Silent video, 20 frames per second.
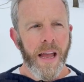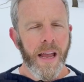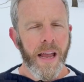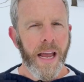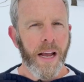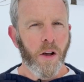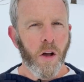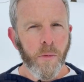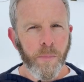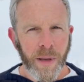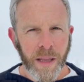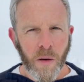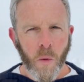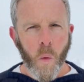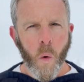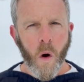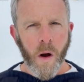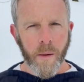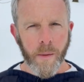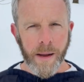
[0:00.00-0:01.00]
It could be the
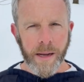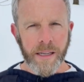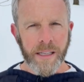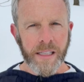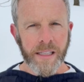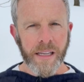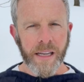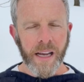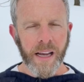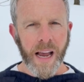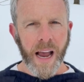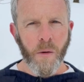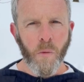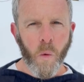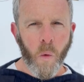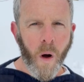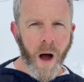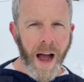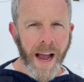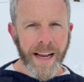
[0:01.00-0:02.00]
warmest.
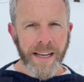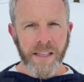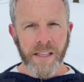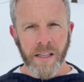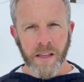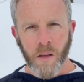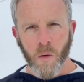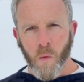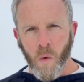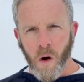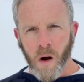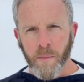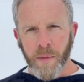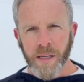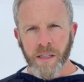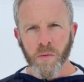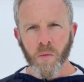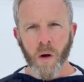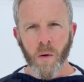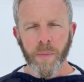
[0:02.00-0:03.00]
And why is it the
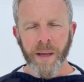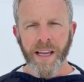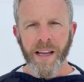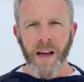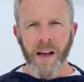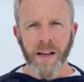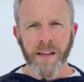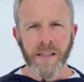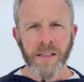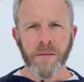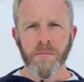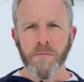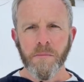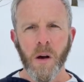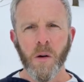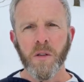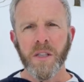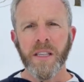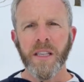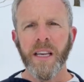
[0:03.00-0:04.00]
warmest? Well, because
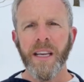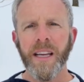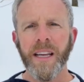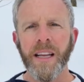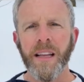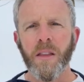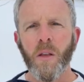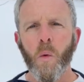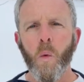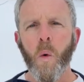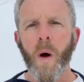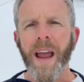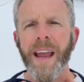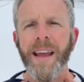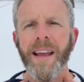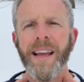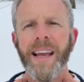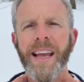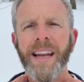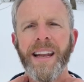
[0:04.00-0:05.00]
mostly the
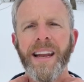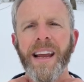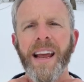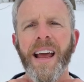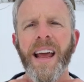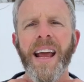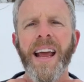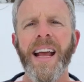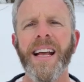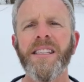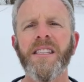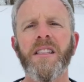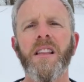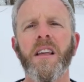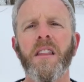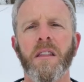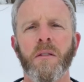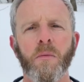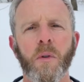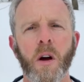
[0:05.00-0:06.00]
way it hits
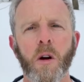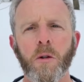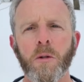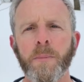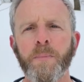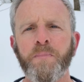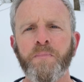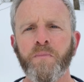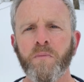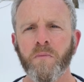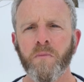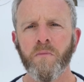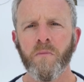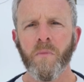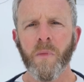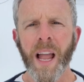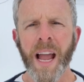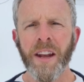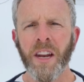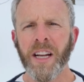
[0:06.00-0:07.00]
the throat,
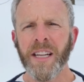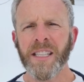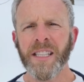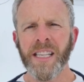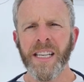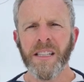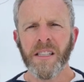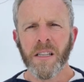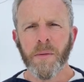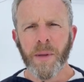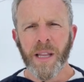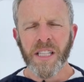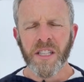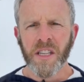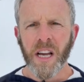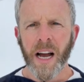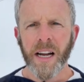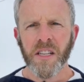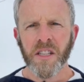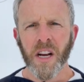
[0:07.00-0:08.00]
and you can see in some of the
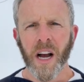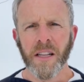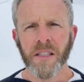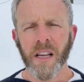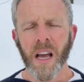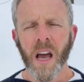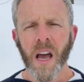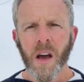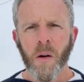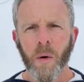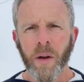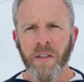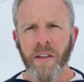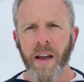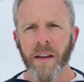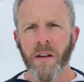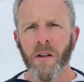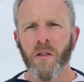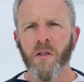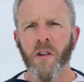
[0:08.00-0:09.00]
side shots with
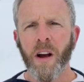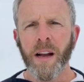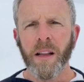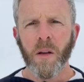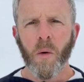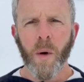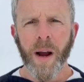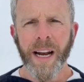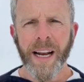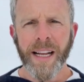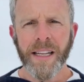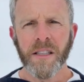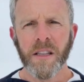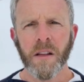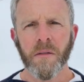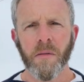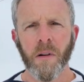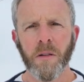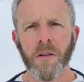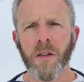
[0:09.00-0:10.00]
Daniel Craig, the way it hits
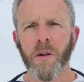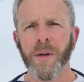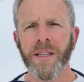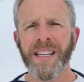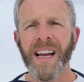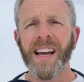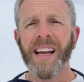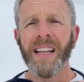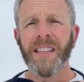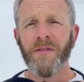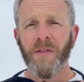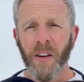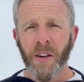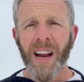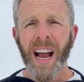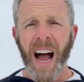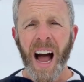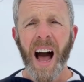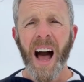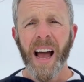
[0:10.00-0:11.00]
the throat too, it's
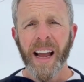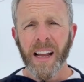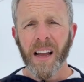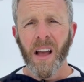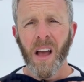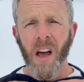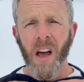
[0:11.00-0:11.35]
very high